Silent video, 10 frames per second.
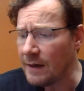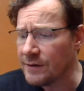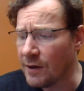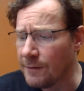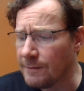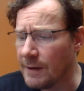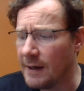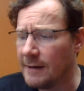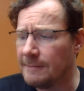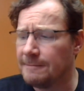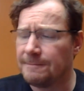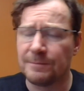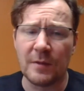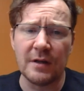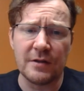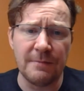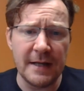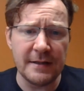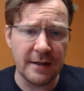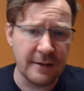So
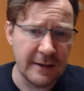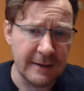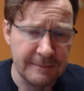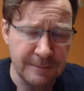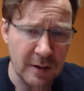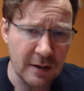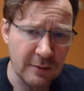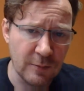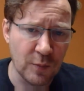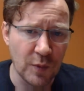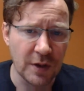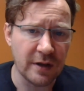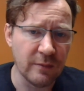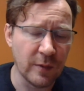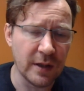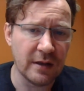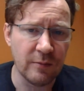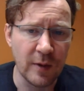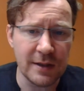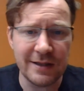basically with
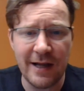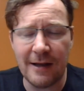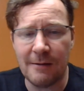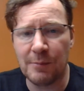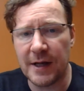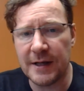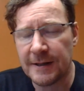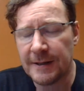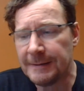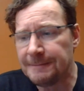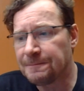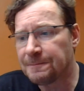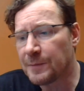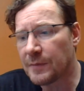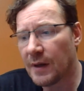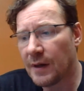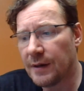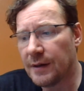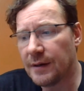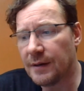what's taking place,
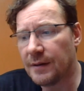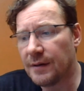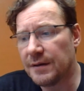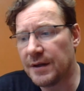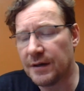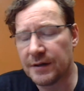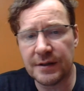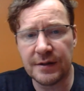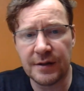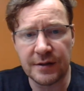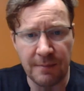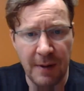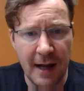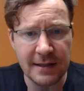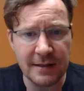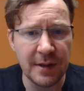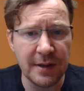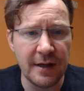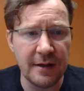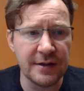there's a
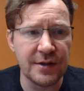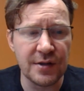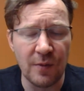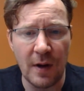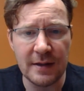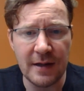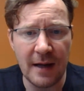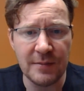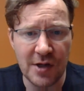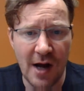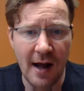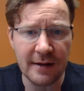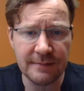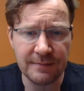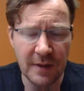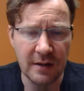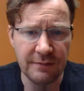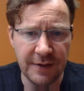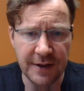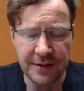possibility that this is a one-time shock in
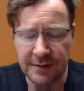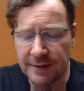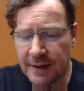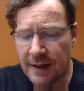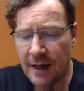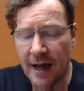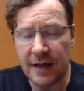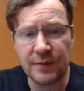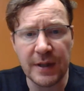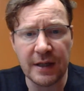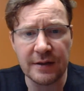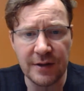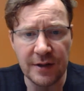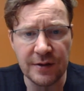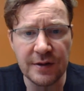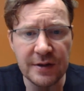inflation as we continue to